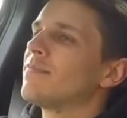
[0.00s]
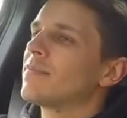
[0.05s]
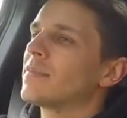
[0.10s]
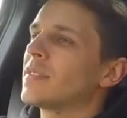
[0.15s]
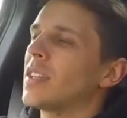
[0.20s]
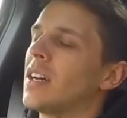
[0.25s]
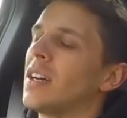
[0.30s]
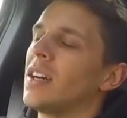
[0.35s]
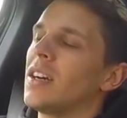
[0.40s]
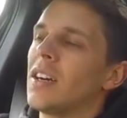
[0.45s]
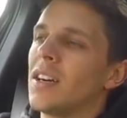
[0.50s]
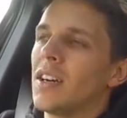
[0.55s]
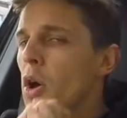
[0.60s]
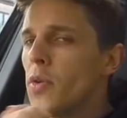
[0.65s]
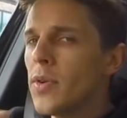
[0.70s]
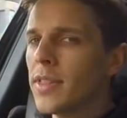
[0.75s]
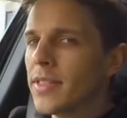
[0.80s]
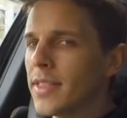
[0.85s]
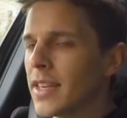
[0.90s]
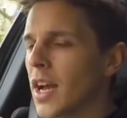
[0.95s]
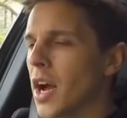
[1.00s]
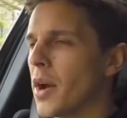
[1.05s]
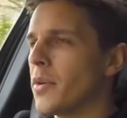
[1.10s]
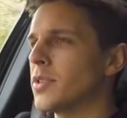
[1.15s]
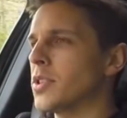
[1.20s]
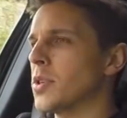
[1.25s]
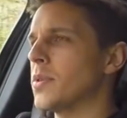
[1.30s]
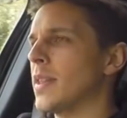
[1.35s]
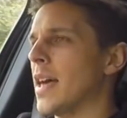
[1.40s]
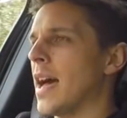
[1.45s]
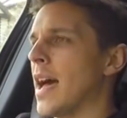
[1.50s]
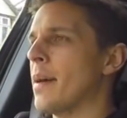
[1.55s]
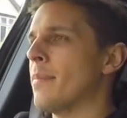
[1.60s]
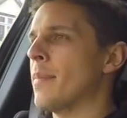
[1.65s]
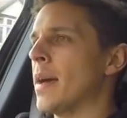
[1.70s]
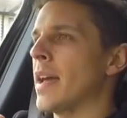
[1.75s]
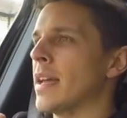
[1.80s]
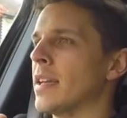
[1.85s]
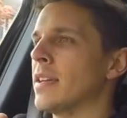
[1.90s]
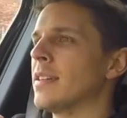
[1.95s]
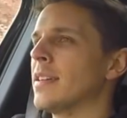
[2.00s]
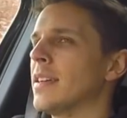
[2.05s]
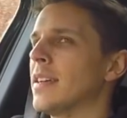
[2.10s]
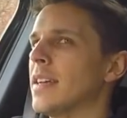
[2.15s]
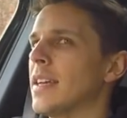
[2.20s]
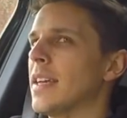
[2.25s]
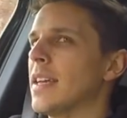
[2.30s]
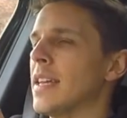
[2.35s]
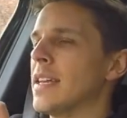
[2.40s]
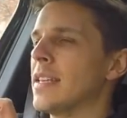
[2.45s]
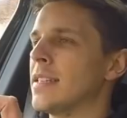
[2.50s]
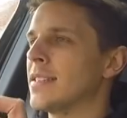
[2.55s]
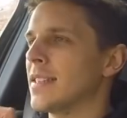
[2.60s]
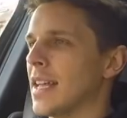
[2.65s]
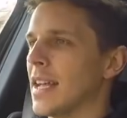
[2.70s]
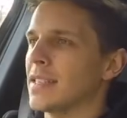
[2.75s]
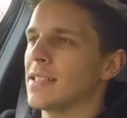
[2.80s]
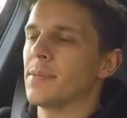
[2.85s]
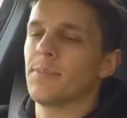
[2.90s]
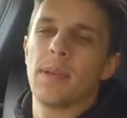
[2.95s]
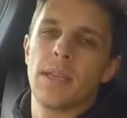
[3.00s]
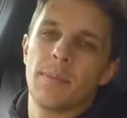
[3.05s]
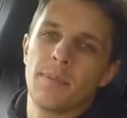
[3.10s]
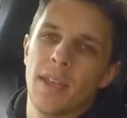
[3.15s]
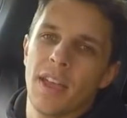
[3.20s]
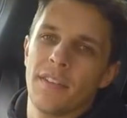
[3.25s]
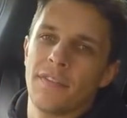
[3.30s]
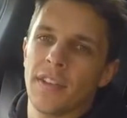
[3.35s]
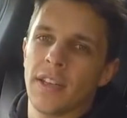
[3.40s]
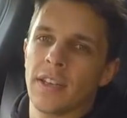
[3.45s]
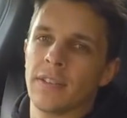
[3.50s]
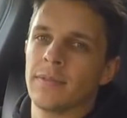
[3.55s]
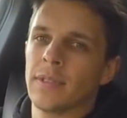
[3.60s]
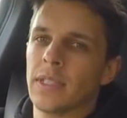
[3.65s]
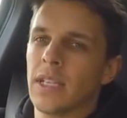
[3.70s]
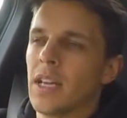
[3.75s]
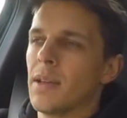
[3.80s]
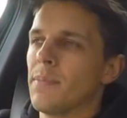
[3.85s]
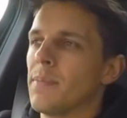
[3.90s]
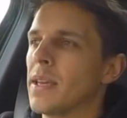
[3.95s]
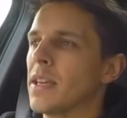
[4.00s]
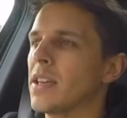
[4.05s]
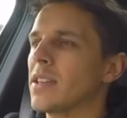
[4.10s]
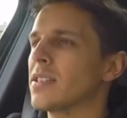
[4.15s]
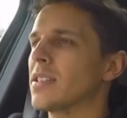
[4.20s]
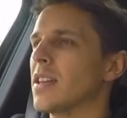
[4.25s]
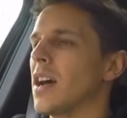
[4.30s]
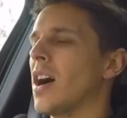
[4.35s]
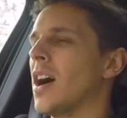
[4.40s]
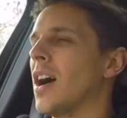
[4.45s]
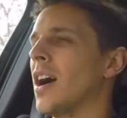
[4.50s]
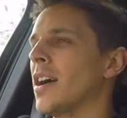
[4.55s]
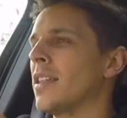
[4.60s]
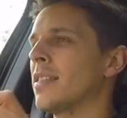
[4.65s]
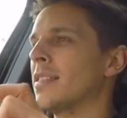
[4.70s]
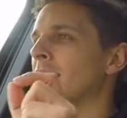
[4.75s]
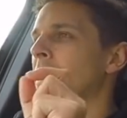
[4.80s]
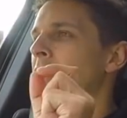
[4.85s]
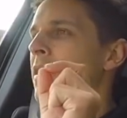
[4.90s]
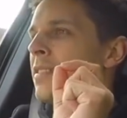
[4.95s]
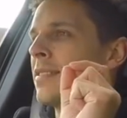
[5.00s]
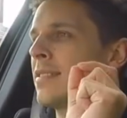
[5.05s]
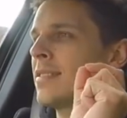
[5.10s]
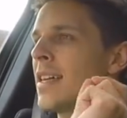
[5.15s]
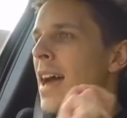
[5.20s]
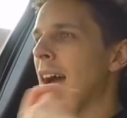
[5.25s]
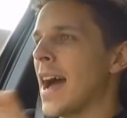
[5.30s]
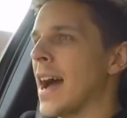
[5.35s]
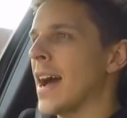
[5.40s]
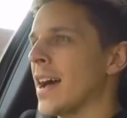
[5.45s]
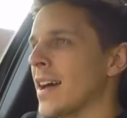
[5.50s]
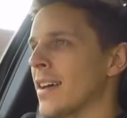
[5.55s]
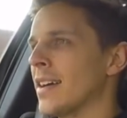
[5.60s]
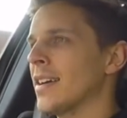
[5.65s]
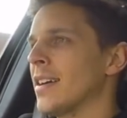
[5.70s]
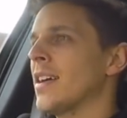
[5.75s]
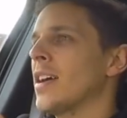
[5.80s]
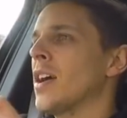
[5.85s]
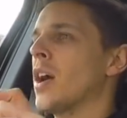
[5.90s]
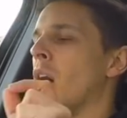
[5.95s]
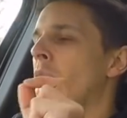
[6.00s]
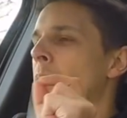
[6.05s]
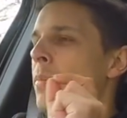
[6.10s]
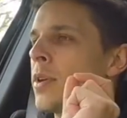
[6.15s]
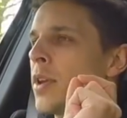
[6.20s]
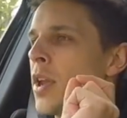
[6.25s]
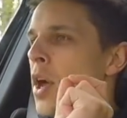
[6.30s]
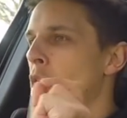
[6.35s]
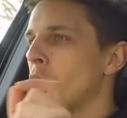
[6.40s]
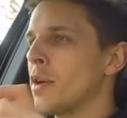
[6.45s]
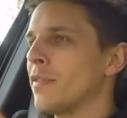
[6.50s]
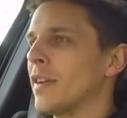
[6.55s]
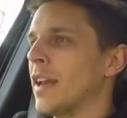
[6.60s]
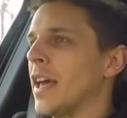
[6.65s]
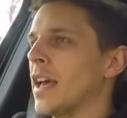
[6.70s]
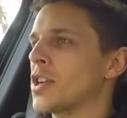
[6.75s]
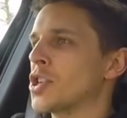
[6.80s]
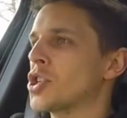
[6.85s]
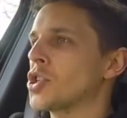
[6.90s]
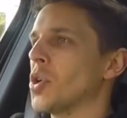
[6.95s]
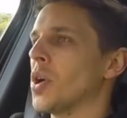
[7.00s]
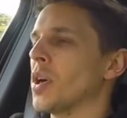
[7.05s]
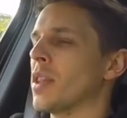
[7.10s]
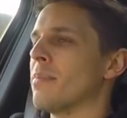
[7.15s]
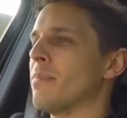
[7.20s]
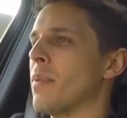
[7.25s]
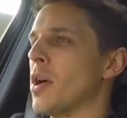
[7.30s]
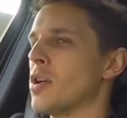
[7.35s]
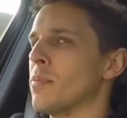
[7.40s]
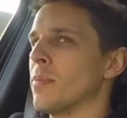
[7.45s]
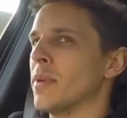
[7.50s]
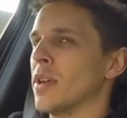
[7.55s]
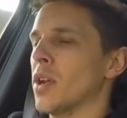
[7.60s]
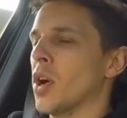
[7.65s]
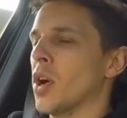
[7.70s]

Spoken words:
The only thing I would do with that M8 is satin PPF it, because I think that I'm going to overlay a shot at the moment